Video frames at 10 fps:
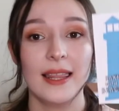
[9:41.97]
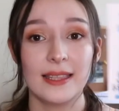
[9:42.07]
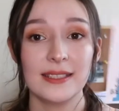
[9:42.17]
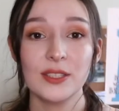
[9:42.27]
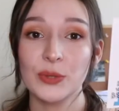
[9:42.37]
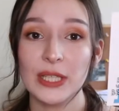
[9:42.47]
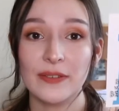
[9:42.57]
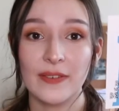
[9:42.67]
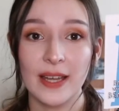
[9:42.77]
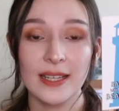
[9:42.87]
this is really
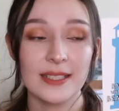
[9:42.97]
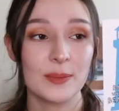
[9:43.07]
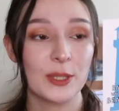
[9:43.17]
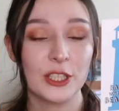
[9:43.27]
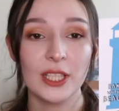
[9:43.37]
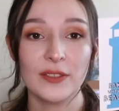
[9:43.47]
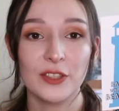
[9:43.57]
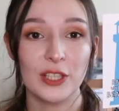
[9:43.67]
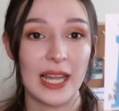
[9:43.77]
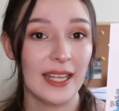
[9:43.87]
fun especially
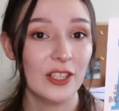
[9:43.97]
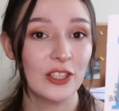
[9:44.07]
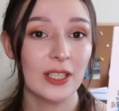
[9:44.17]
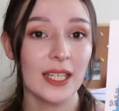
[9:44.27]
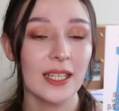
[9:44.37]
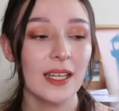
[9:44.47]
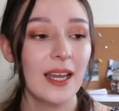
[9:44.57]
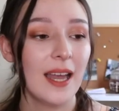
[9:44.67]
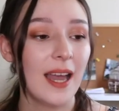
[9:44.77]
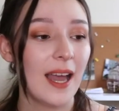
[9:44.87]
if you like cooking
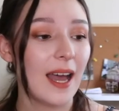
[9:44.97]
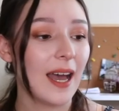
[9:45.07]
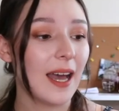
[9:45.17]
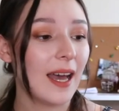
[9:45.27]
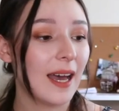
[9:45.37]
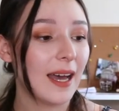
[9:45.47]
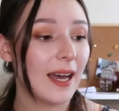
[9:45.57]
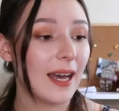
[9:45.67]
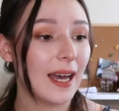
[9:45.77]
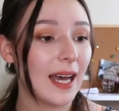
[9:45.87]

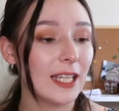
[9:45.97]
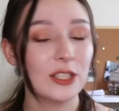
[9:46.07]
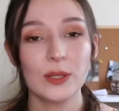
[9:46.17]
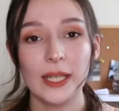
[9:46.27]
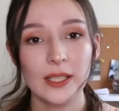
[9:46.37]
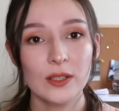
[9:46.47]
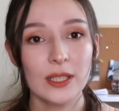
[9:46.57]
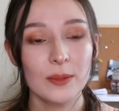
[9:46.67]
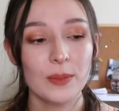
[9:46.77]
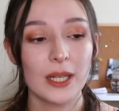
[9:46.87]
uh, I do like
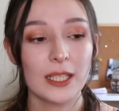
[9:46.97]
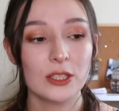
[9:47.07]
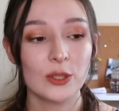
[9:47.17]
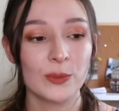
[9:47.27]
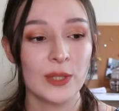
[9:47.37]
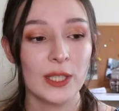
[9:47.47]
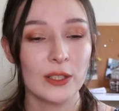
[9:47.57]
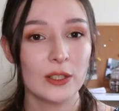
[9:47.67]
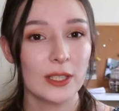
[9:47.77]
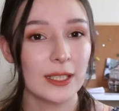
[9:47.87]
cooking, but I don't
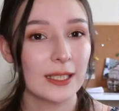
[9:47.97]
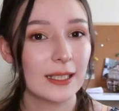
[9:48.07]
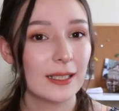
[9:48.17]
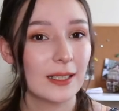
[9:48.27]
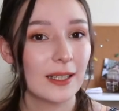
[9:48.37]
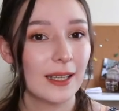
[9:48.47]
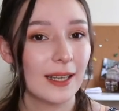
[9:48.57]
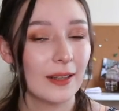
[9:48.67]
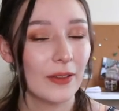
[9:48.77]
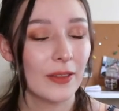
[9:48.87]
really cook
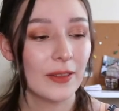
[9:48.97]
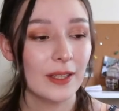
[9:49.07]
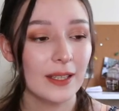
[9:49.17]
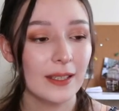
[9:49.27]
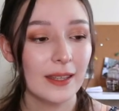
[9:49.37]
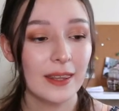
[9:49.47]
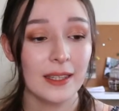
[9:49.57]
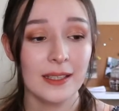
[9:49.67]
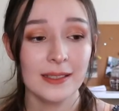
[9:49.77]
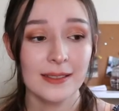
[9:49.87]
healthy
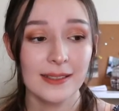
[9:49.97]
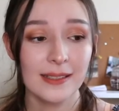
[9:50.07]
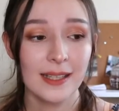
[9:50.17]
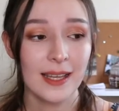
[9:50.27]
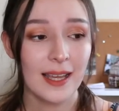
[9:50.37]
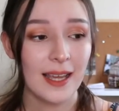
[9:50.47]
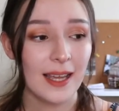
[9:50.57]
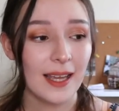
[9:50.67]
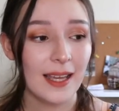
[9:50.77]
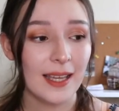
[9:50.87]
things.
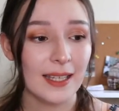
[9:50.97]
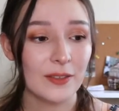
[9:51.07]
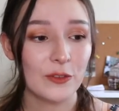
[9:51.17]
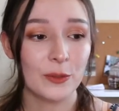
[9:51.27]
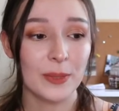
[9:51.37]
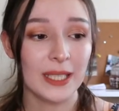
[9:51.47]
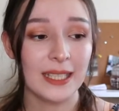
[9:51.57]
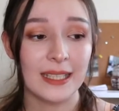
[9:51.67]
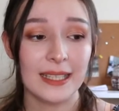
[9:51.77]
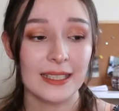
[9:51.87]
And for
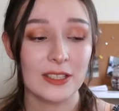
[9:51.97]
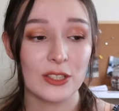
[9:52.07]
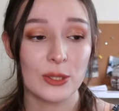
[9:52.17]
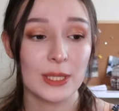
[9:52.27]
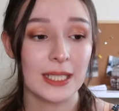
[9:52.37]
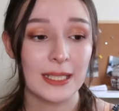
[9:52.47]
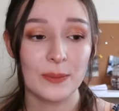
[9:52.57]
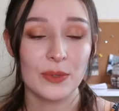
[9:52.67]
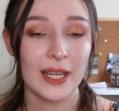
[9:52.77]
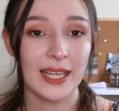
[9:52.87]
me, like
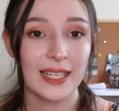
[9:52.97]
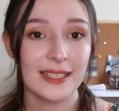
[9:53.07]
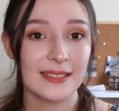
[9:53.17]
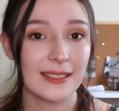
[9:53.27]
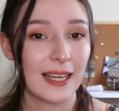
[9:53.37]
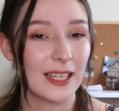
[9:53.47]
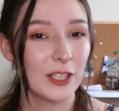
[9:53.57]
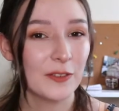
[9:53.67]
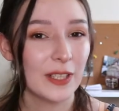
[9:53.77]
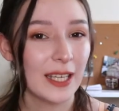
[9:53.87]
zucchini bread is
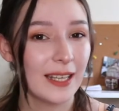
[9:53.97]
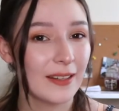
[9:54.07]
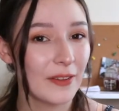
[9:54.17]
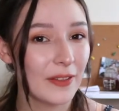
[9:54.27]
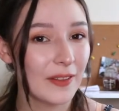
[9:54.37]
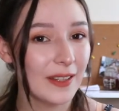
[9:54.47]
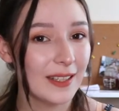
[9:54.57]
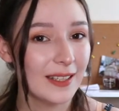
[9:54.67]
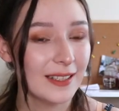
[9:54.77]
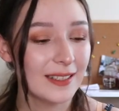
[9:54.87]
kind of a
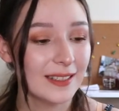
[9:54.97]
healthy.